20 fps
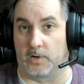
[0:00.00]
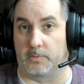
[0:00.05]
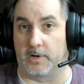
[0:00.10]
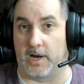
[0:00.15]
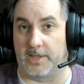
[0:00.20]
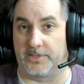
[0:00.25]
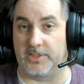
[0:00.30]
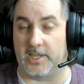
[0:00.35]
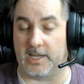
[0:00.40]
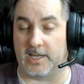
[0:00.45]
I
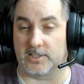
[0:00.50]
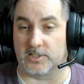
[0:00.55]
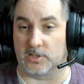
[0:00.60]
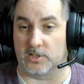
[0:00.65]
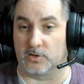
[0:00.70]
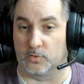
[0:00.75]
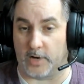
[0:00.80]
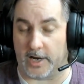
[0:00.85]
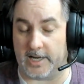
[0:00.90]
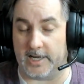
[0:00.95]
think it's a
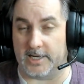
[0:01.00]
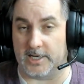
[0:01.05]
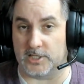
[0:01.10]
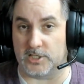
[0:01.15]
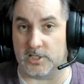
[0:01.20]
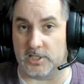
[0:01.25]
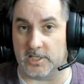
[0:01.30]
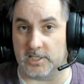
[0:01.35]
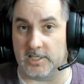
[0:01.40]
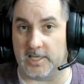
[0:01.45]
great addition to
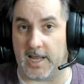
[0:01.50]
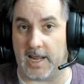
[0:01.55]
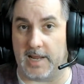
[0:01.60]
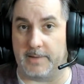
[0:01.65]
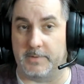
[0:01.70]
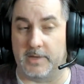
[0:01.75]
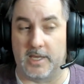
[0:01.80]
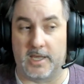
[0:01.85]
the game.